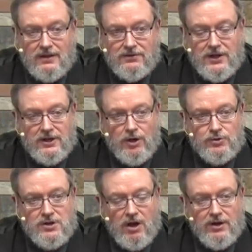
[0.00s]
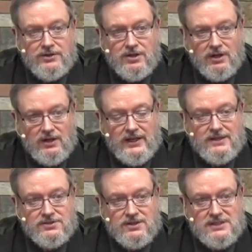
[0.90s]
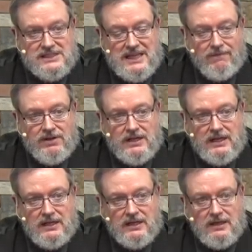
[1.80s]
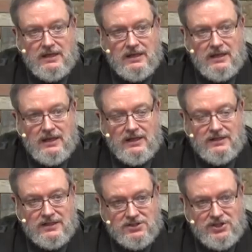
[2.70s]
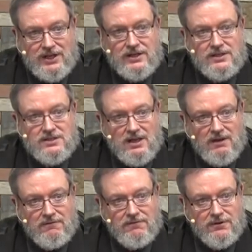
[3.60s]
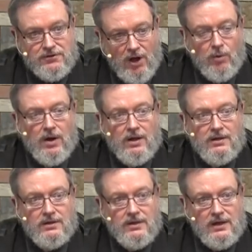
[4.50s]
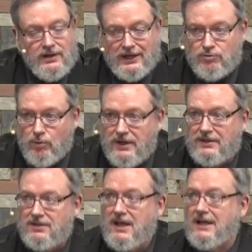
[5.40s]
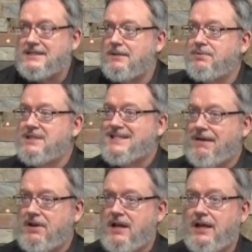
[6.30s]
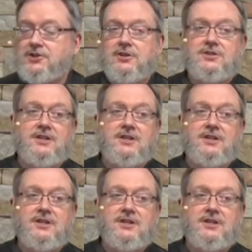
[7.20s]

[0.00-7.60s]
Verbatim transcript: Then it goes on to list seventy descendants of Noah. And that's where we get the concept of seventy nations.